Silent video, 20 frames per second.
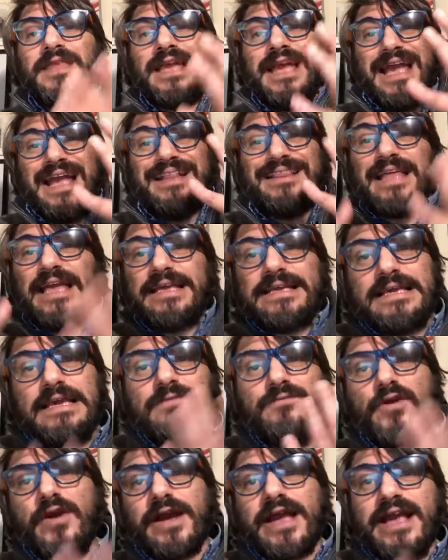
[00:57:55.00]
and I
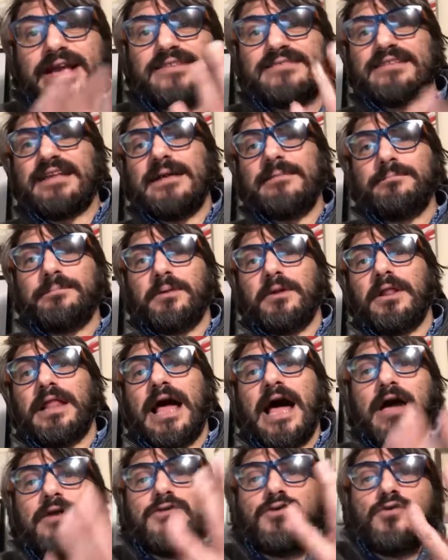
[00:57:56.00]
give you an example
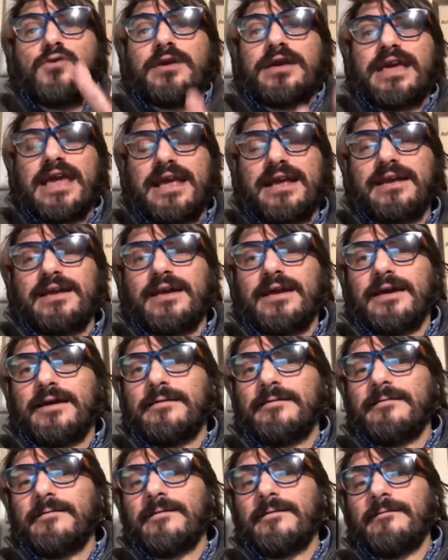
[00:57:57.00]
how you can